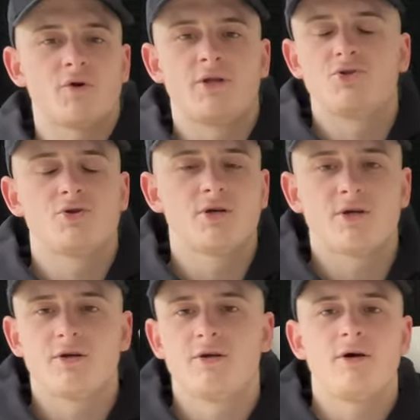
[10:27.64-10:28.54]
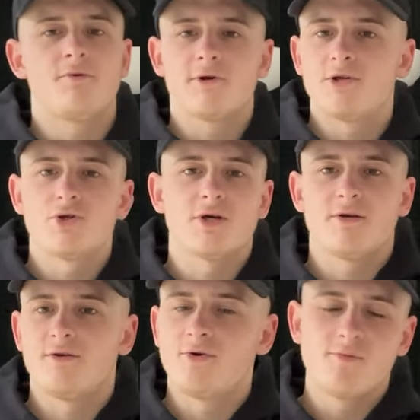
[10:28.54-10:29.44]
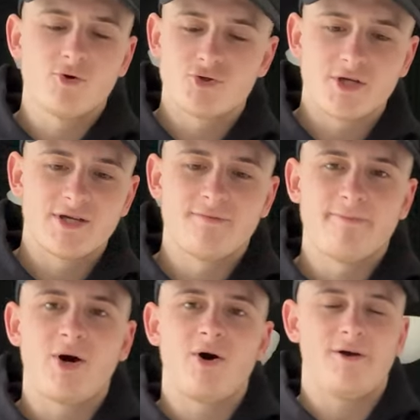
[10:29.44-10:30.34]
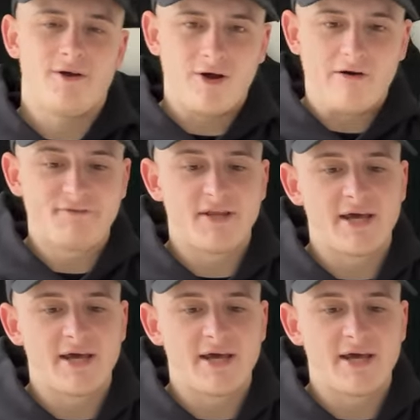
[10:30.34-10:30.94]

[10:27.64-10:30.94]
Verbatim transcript: gonna drink. I'm not gonna drink, no more drinking. But after